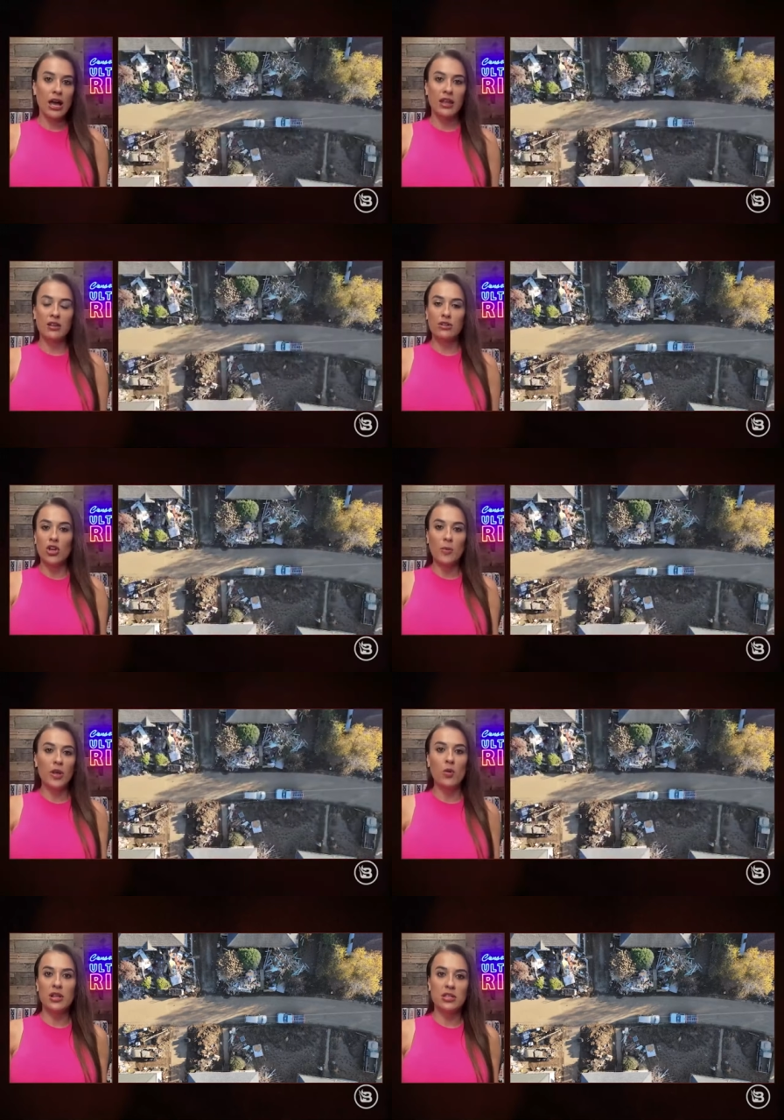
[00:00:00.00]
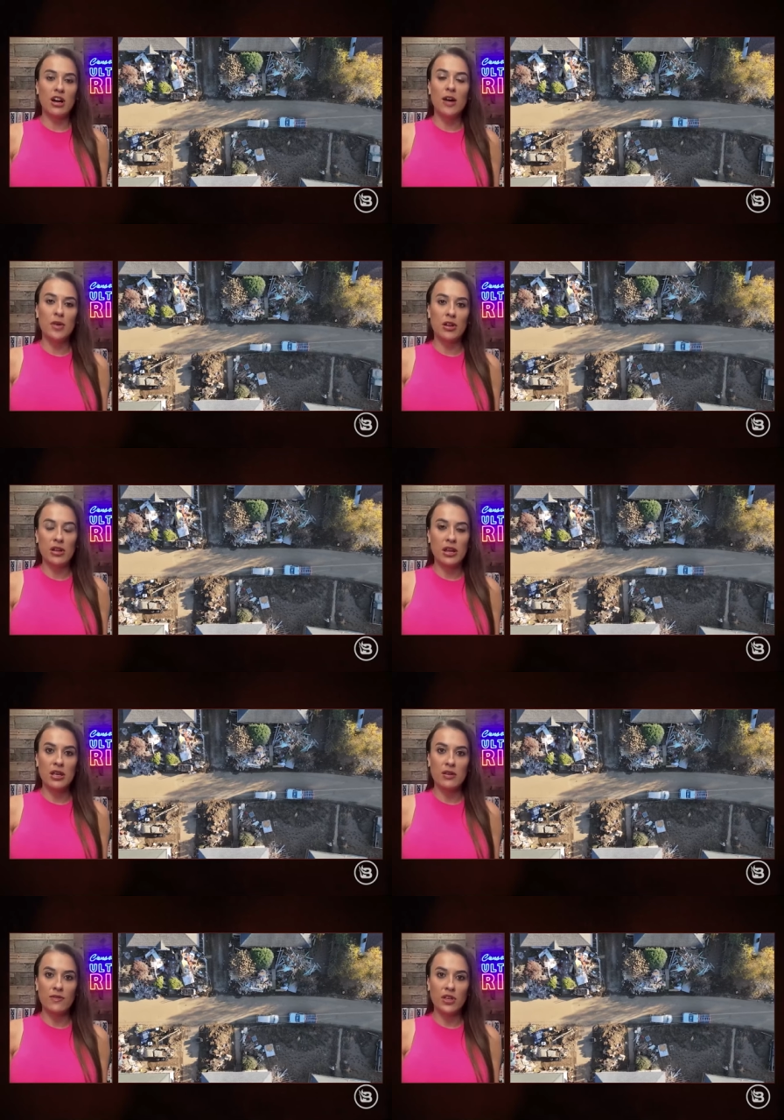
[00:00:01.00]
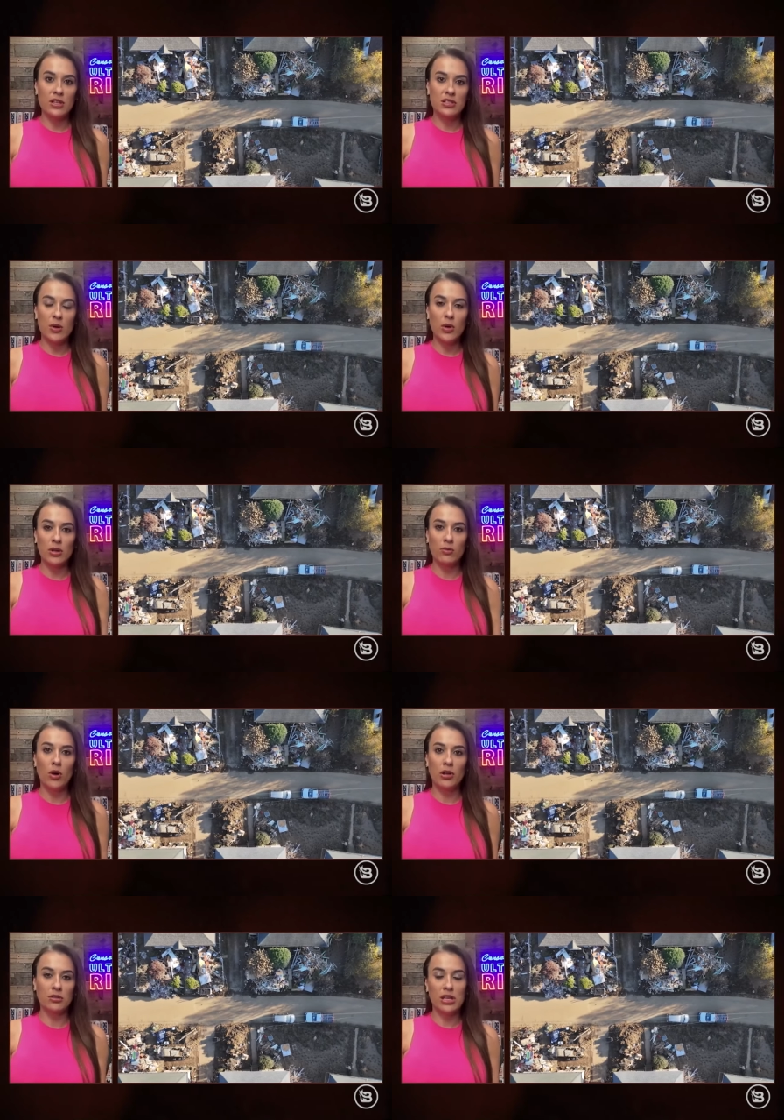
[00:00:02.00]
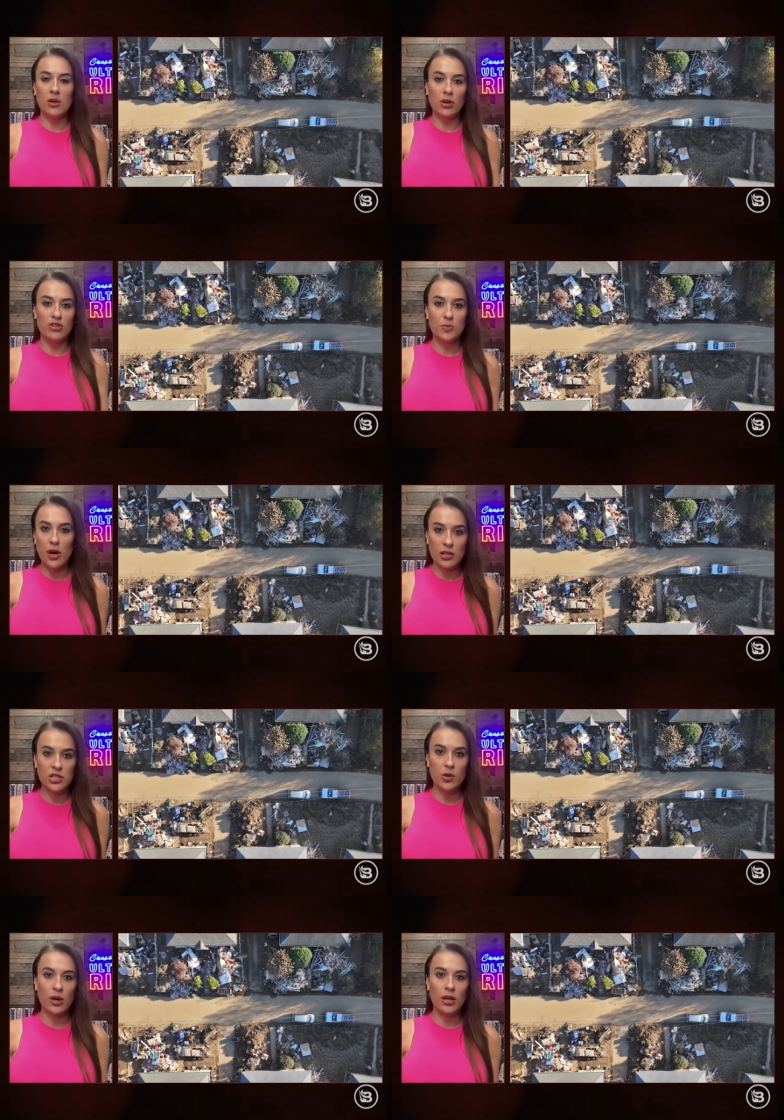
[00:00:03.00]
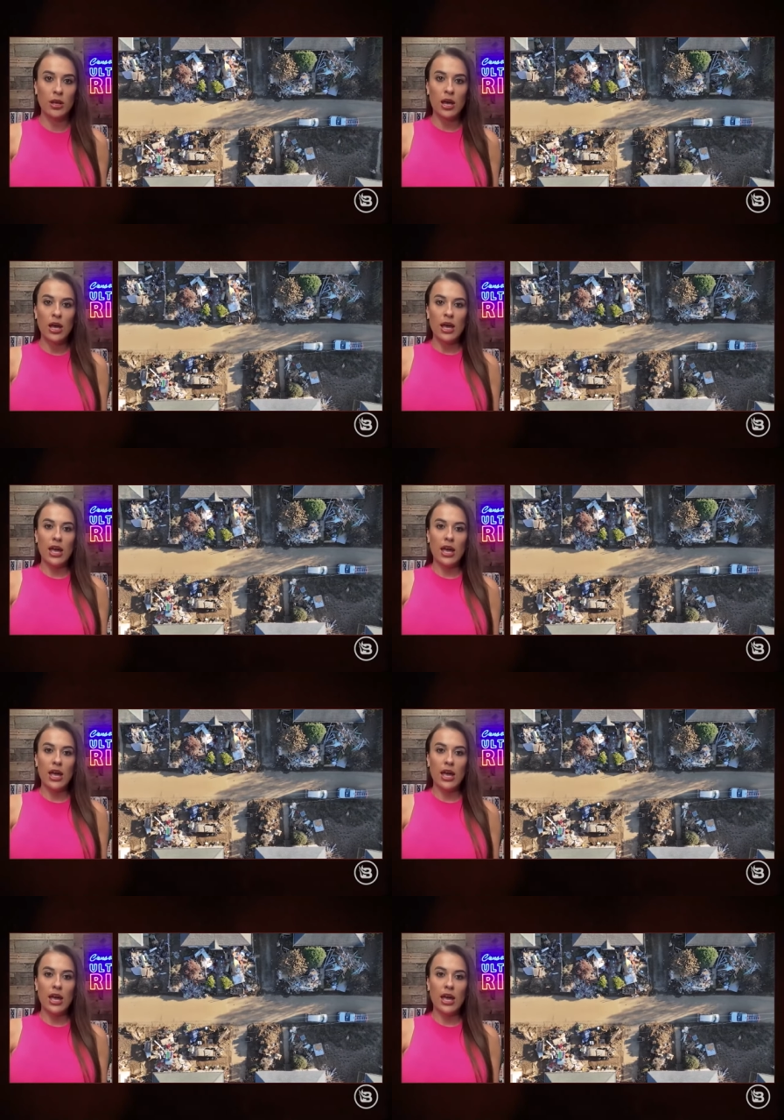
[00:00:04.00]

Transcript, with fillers: And nobody wanted to comment on any of this. They wouldn't want they didn't want to respond to it.